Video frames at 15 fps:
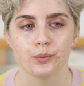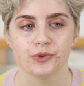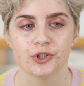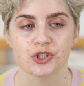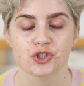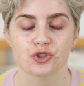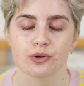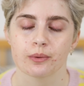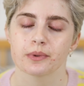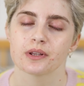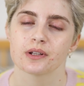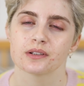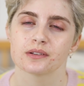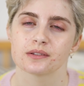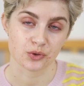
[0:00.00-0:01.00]

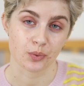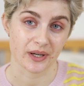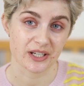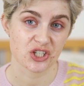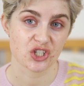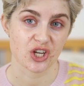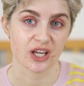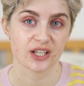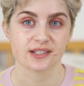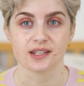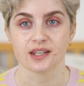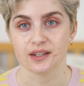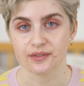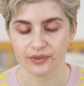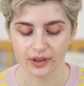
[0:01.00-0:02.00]
distributed the 20 shades
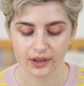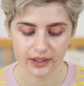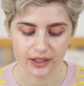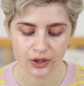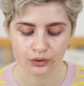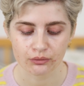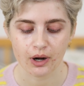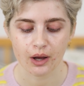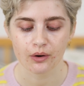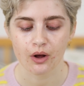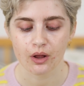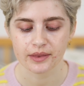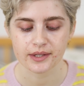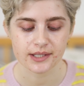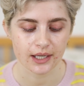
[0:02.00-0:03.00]
evenly throughout
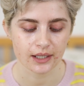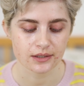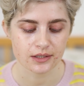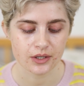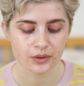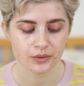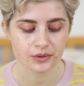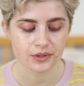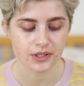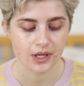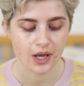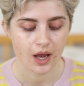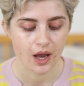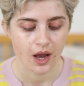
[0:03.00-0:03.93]
all the skin tones.